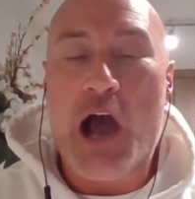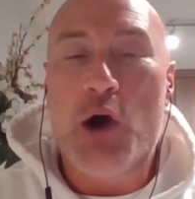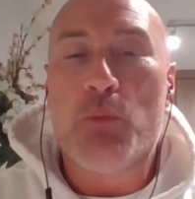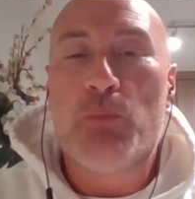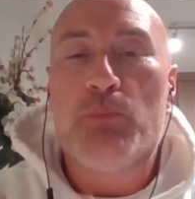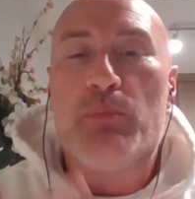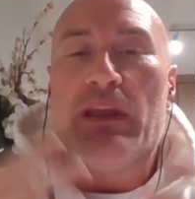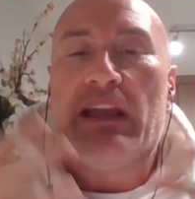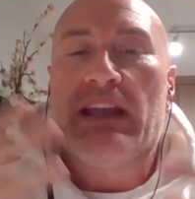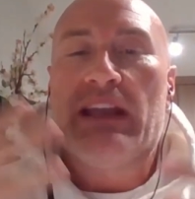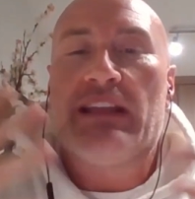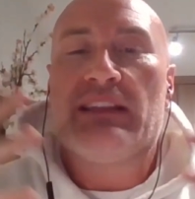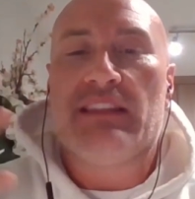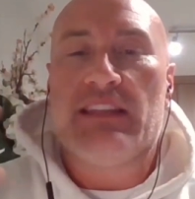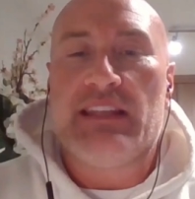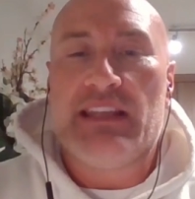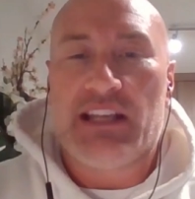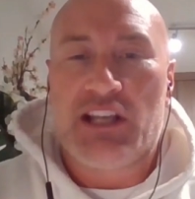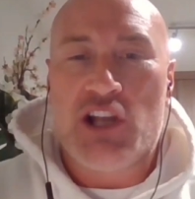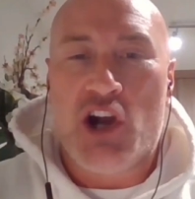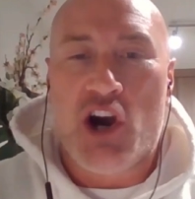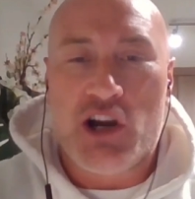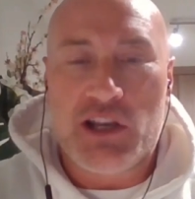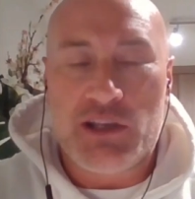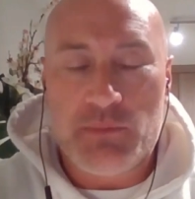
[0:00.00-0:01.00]
how big
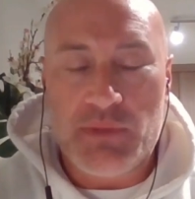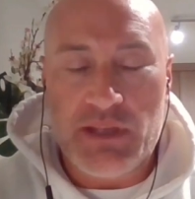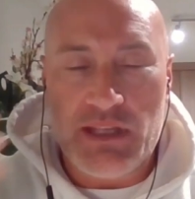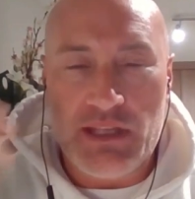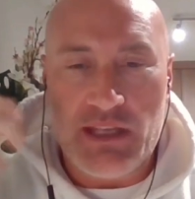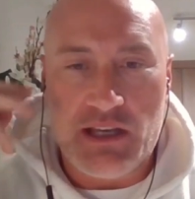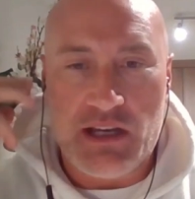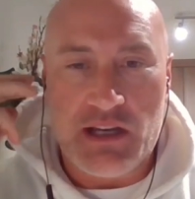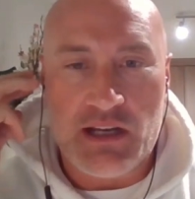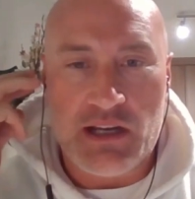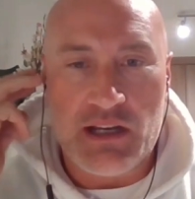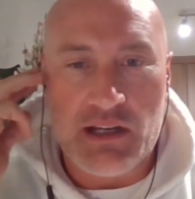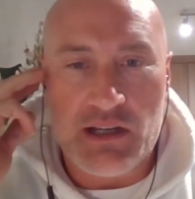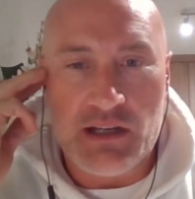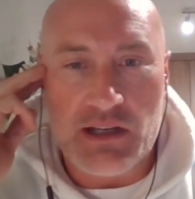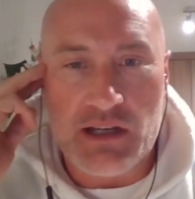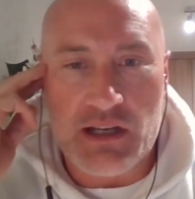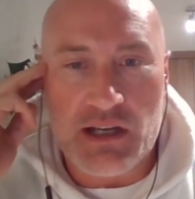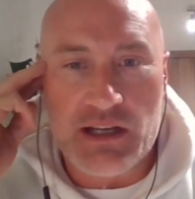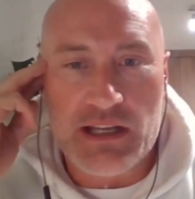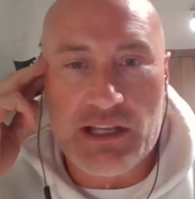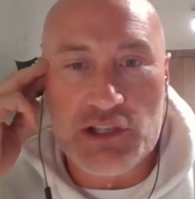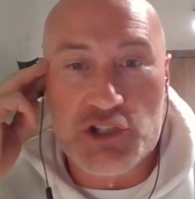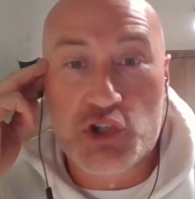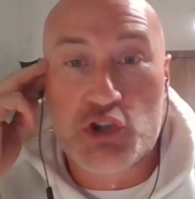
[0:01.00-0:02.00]
the economy
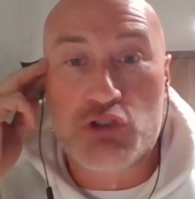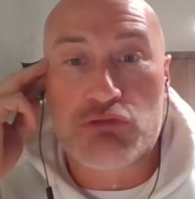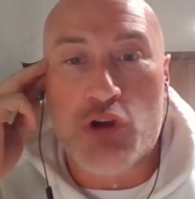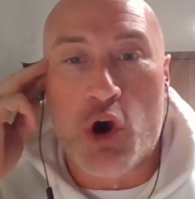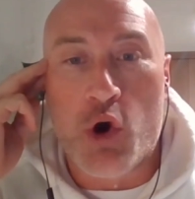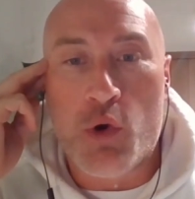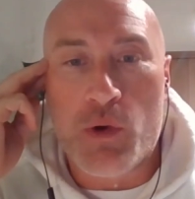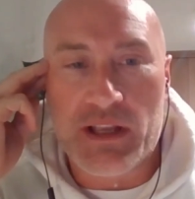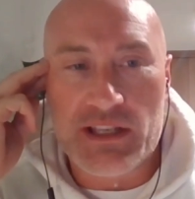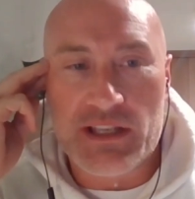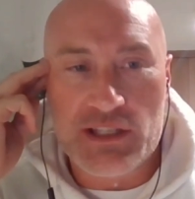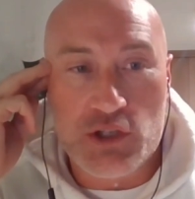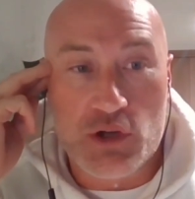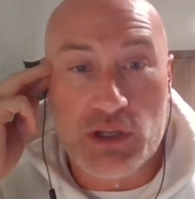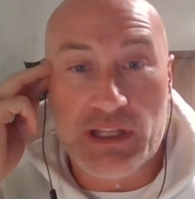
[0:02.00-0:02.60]
is growing.